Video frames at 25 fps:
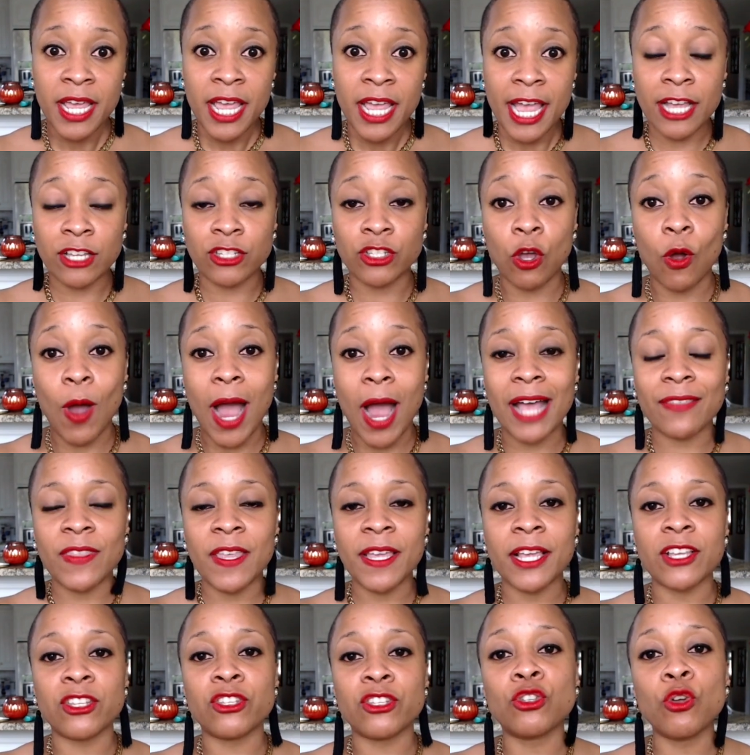And so I
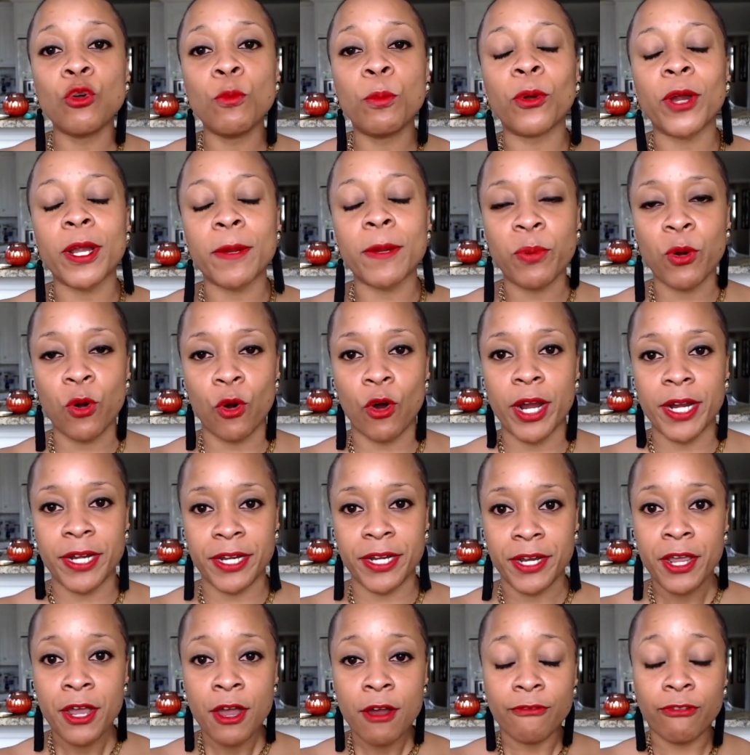think it's super
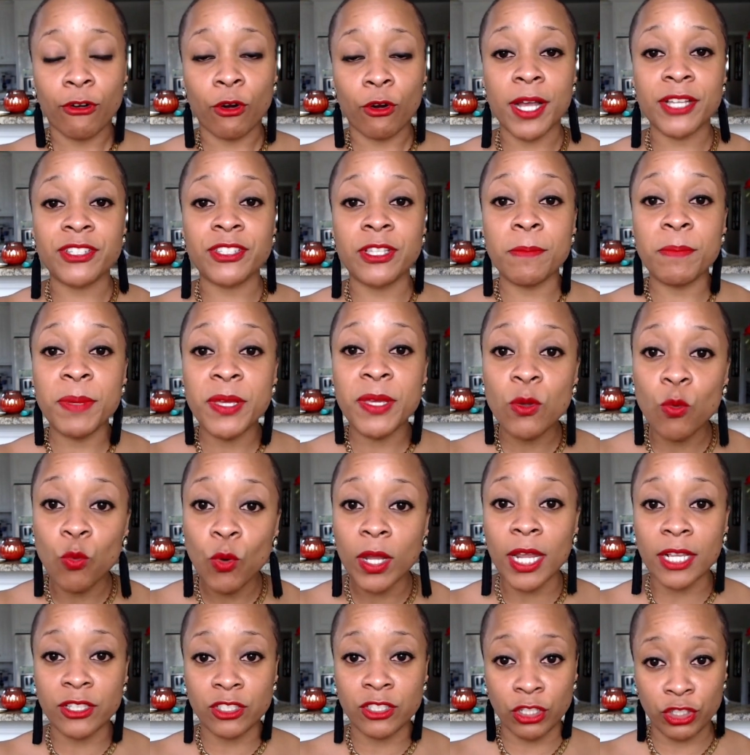important for us to be
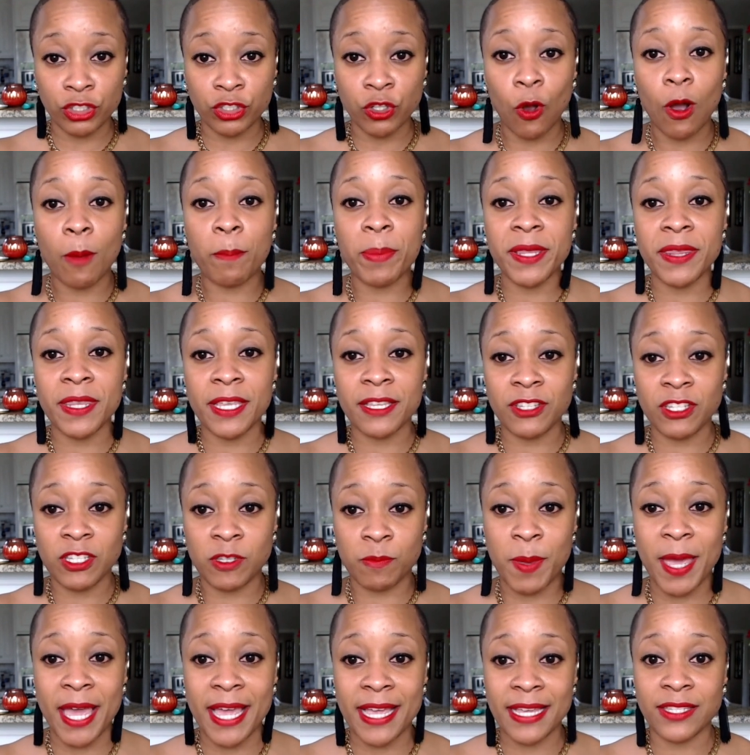willing to show up in this
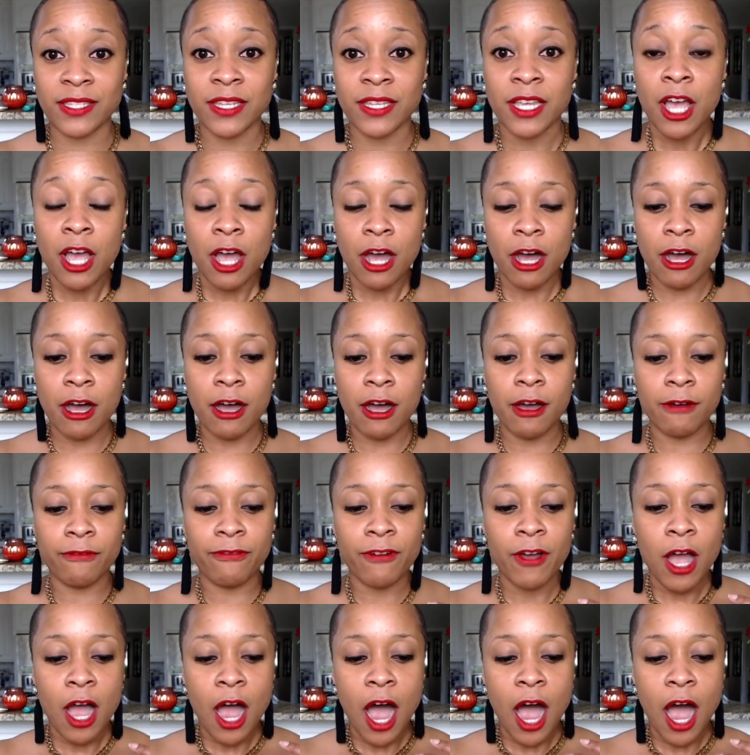space of